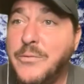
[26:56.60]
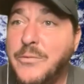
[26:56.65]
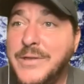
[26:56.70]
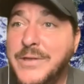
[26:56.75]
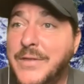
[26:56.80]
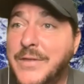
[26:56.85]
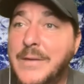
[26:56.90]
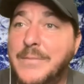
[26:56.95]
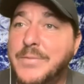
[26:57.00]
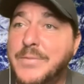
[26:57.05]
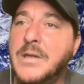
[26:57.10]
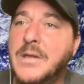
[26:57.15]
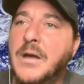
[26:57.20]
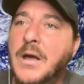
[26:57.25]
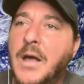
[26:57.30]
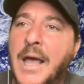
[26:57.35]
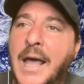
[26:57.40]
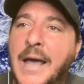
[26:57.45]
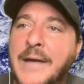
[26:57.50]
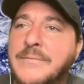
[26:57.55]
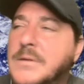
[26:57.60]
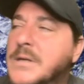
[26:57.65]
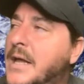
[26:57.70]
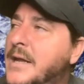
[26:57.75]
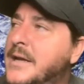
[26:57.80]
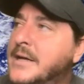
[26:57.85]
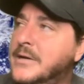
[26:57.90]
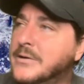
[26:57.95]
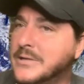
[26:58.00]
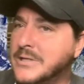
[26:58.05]
would they believe?
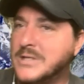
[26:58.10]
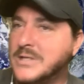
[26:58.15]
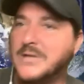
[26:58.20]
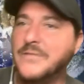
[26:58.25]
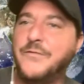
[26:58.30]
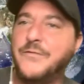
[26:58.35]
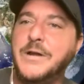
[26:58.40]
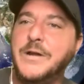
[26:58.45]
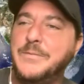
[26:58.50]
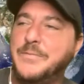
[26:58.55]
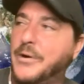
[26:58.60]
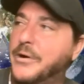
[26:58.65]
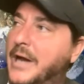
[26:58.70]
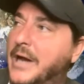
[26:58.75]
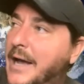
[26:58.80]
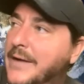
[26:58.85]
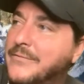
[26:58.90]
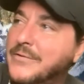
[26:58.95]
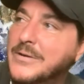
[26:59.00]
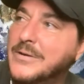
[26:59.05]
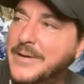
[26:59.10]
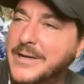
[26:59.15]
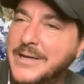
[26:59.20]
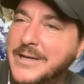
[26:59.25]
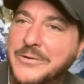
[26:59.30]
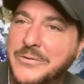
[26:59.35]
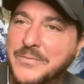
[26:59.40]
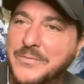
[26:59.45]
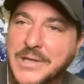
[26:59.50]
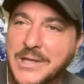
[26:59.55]
And here's the funny part. Everybody
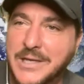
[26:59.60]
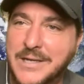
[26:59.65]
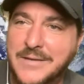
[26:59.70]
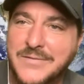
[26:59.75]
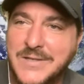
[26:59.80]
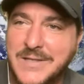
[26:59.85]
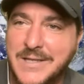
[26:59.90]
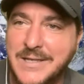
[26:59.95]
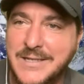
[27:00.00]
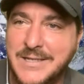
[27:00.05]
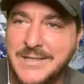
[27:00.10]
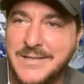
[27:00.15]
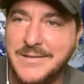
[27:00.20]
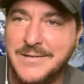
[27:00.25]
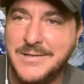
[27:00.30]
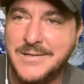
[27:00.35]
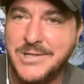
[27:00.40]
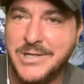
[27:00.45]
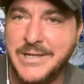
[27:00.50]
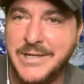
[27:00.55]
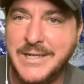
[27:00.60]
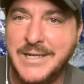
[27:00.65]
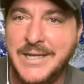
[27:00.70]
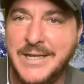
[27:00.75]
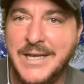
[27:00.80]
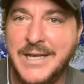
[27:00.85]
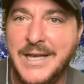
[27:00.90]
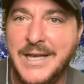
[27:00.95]
who believes this shit